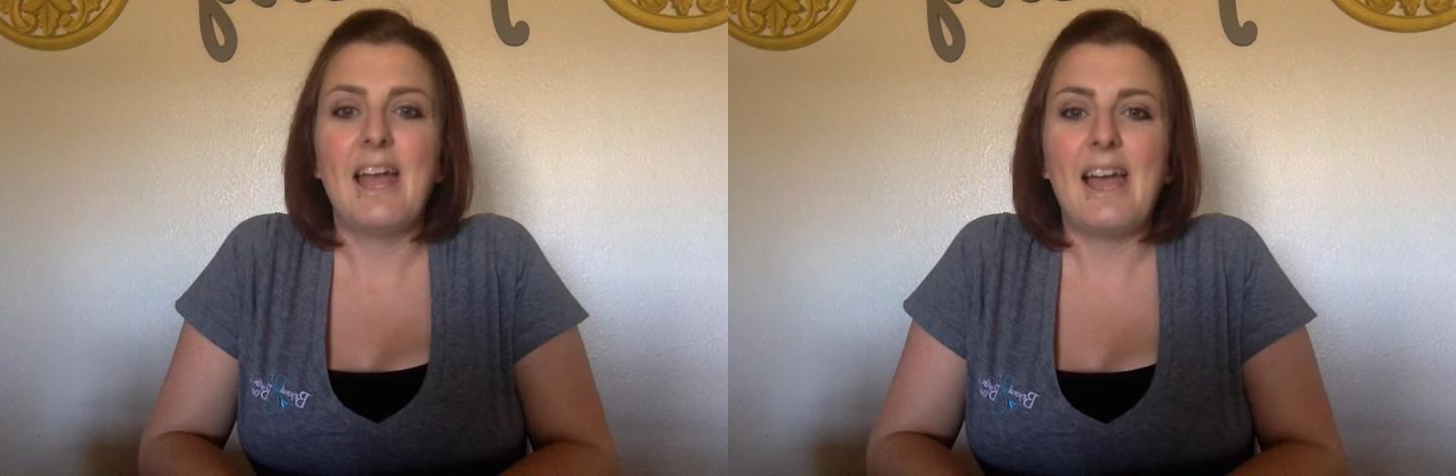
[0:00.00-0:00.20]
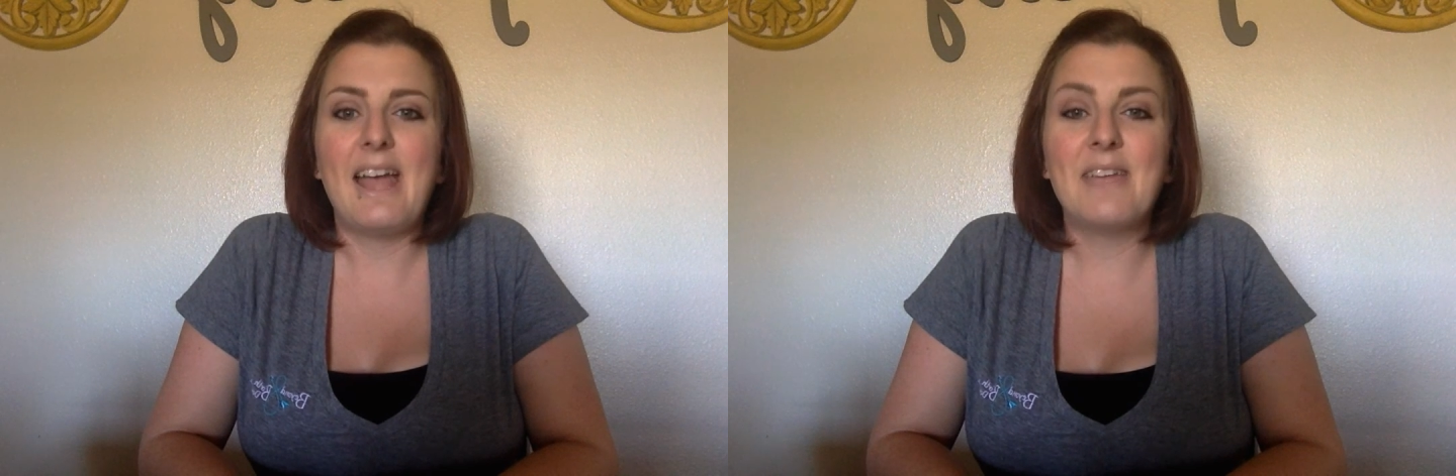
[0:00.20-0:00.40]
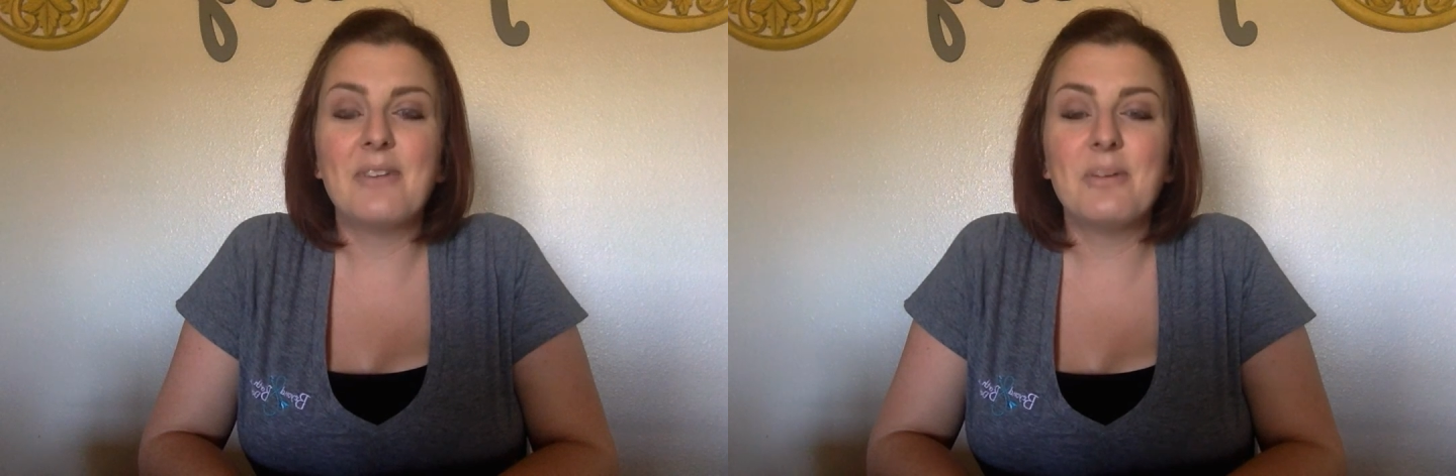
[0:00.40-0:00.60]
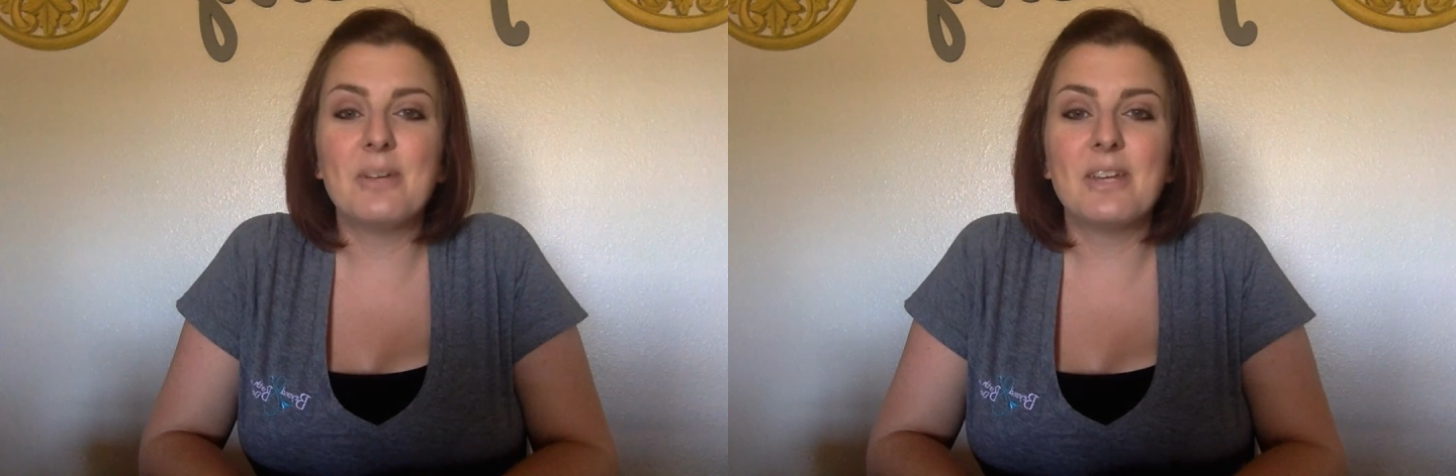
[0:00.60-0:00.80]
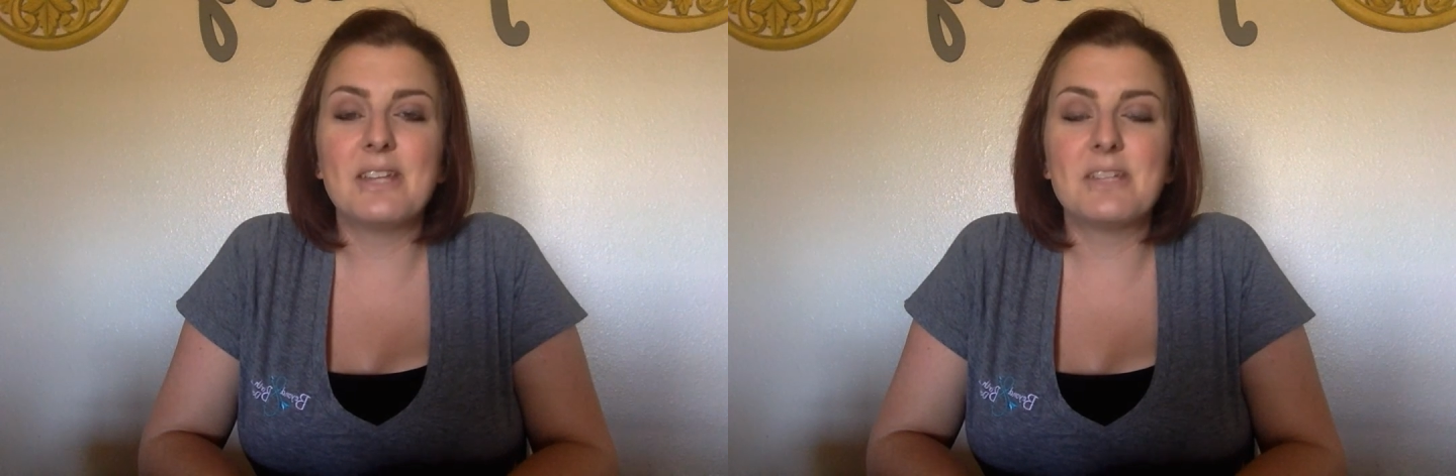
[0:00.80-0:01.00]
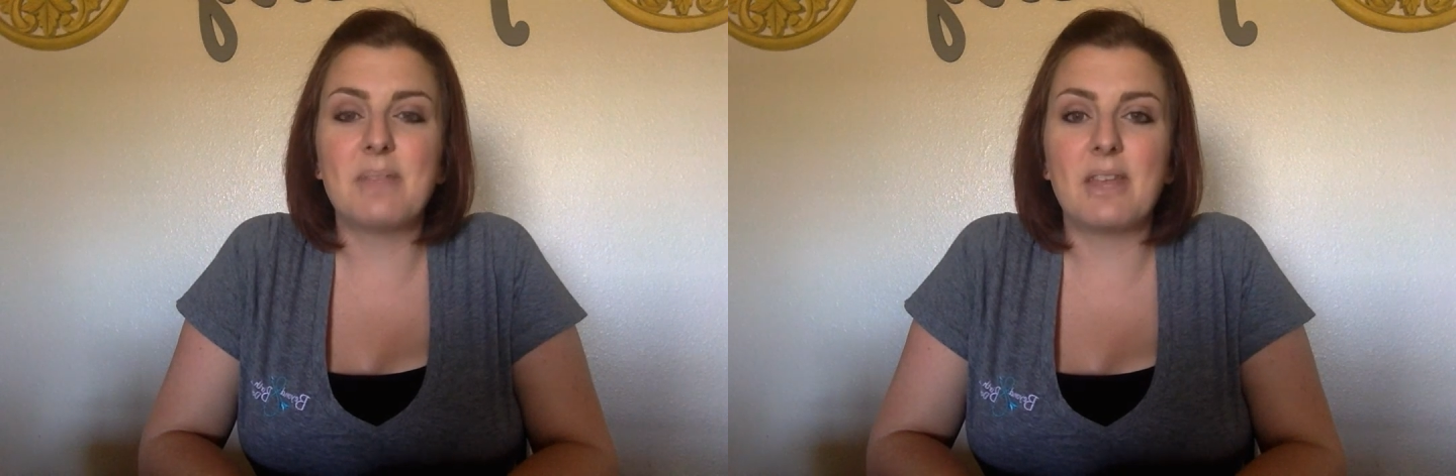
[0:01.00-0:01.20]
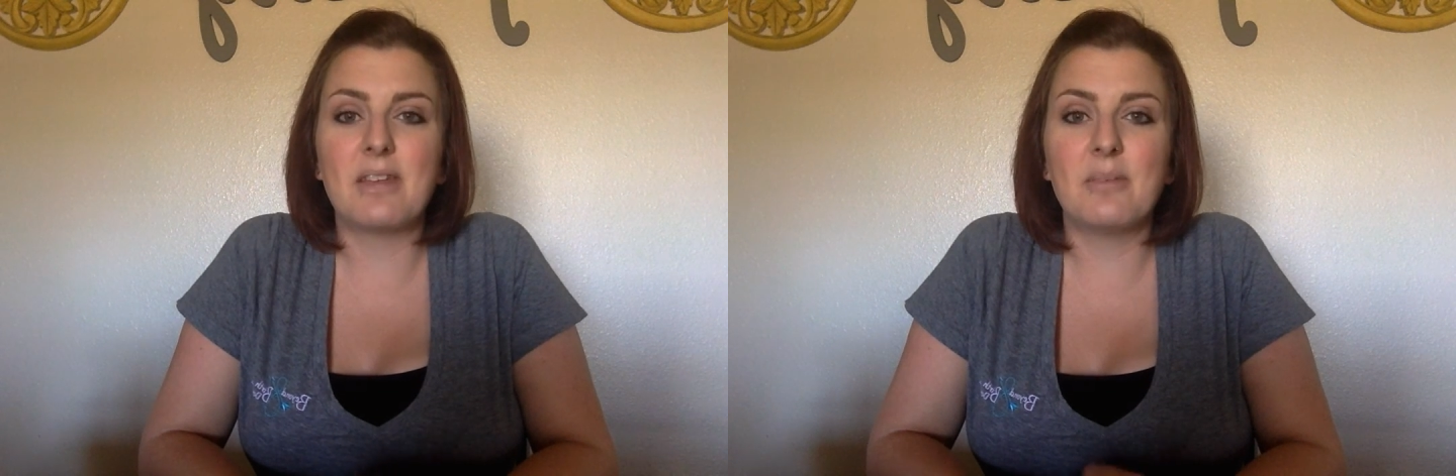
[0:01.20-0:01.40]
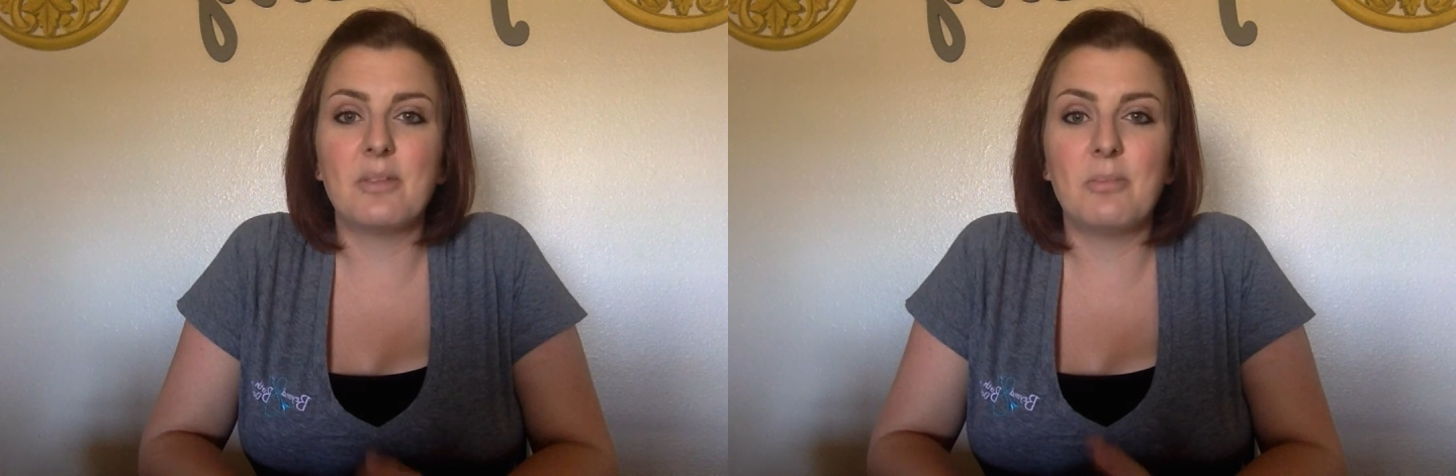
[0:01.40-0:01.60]
Hi everyone, it's
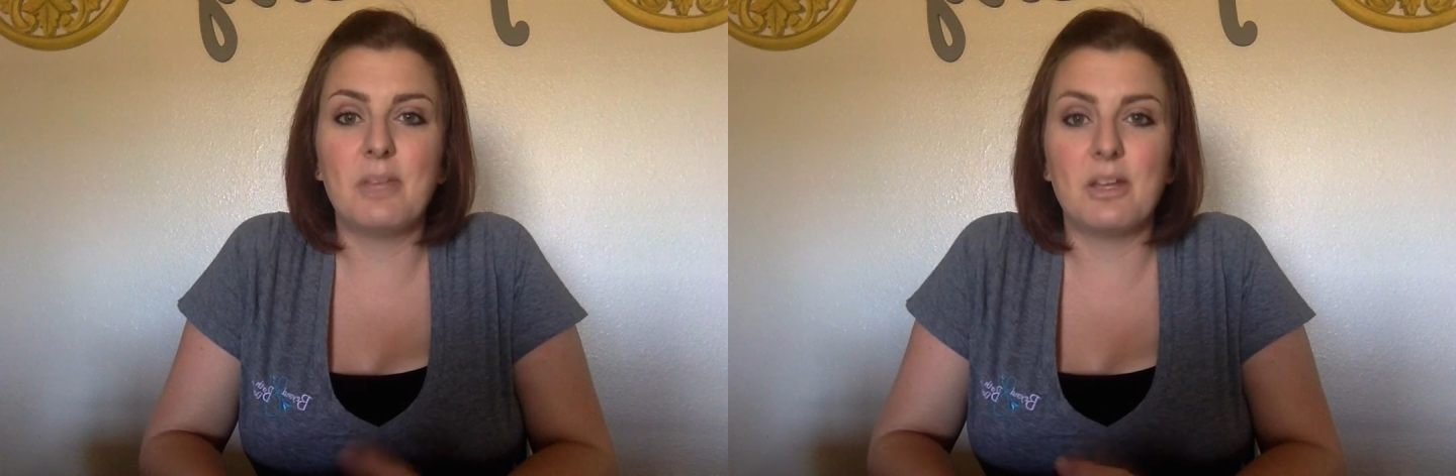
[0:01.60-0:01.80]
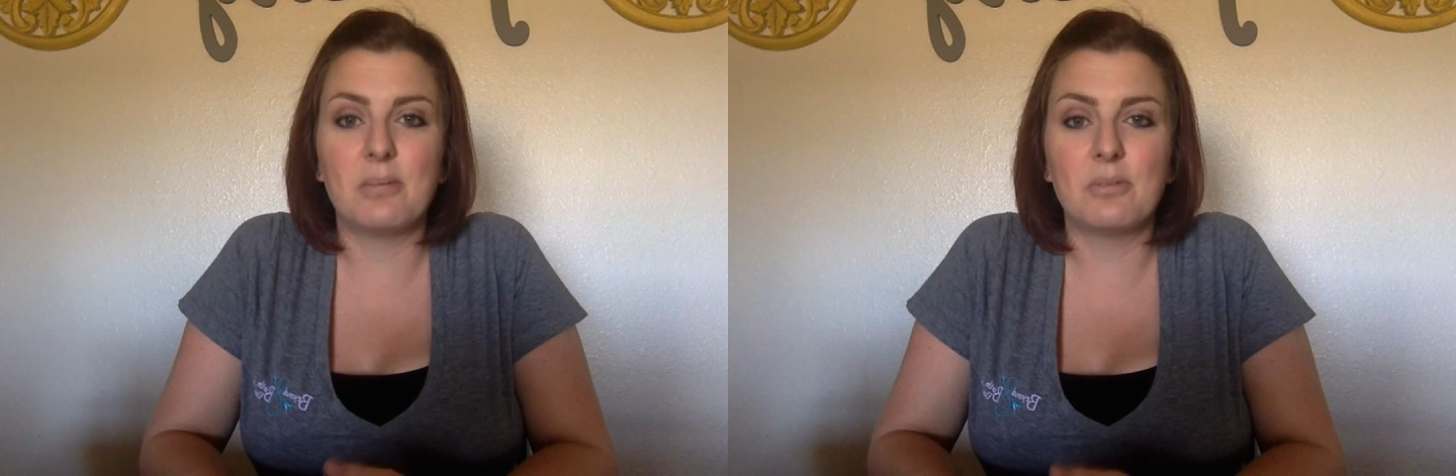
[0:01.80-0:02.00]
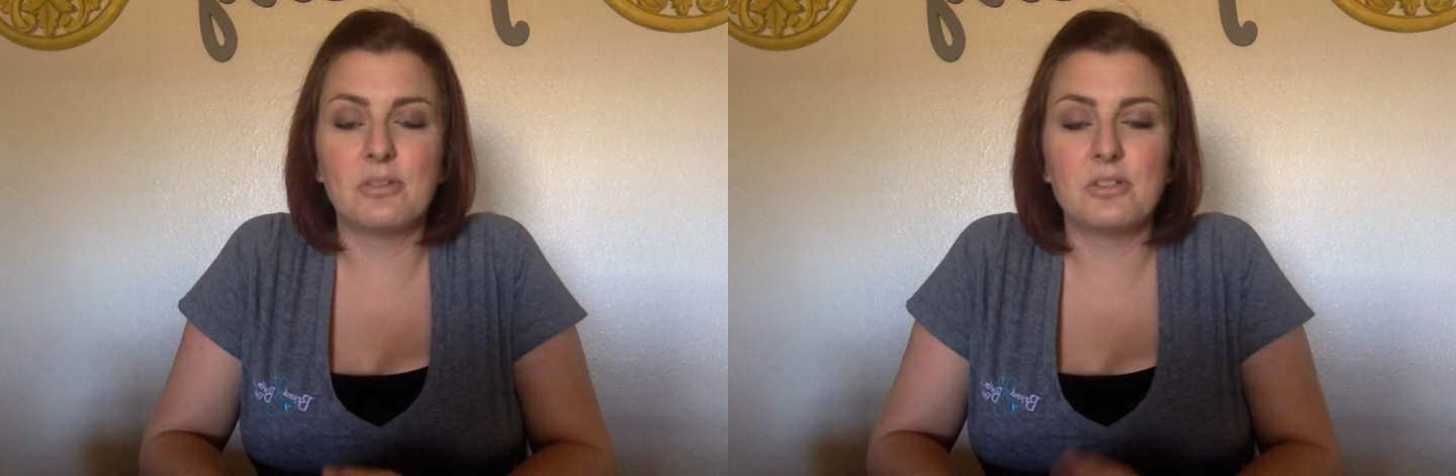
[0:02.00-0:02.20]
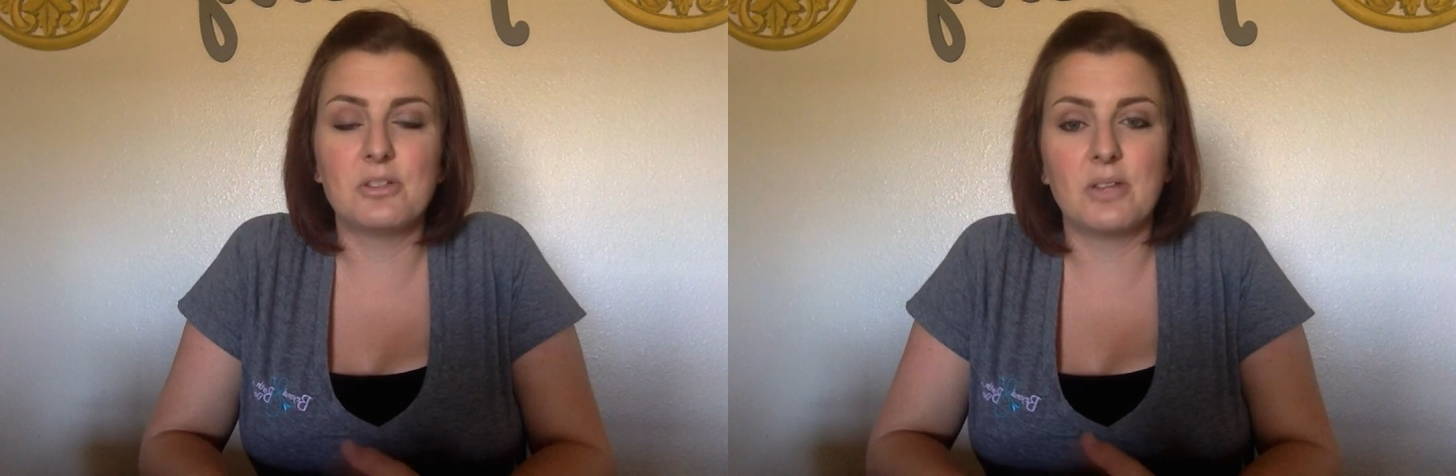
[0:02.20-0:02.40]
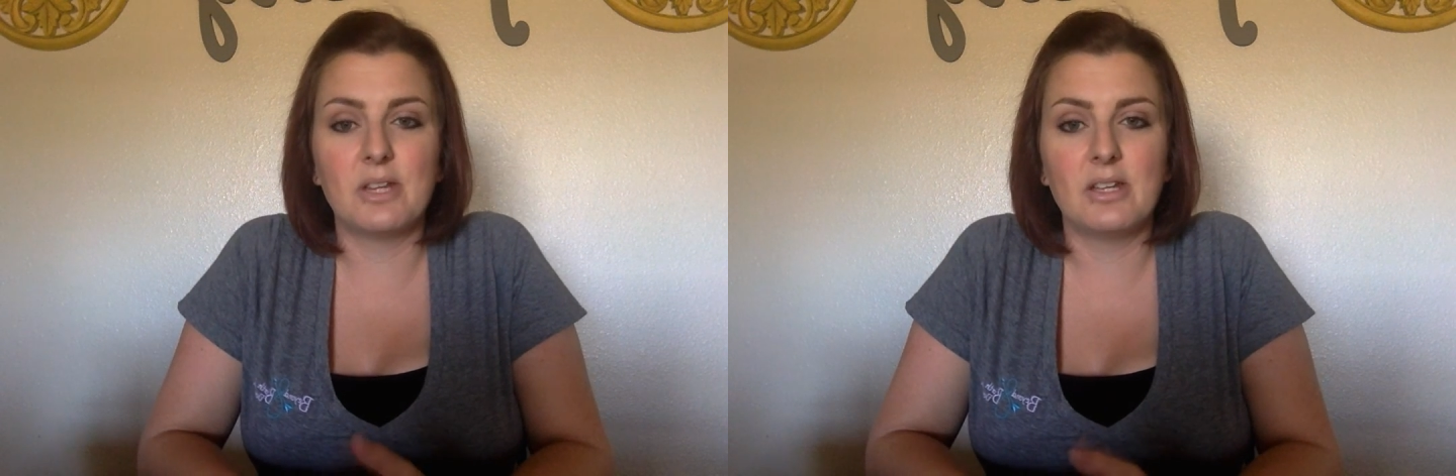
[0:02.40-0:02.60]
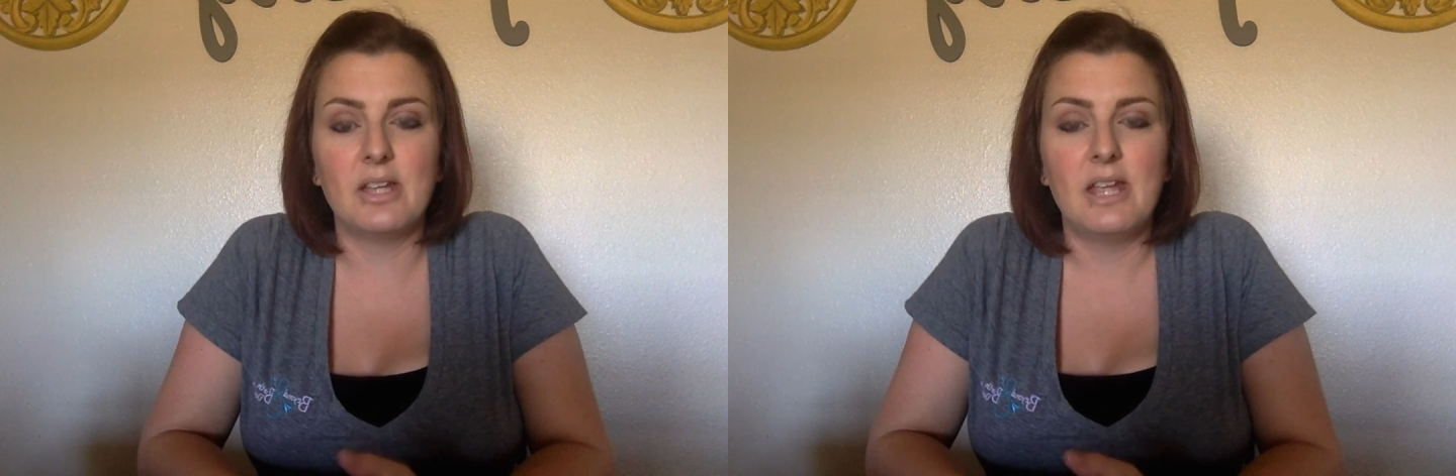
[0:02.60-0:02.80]
Amanda with Beyond Birth Doula,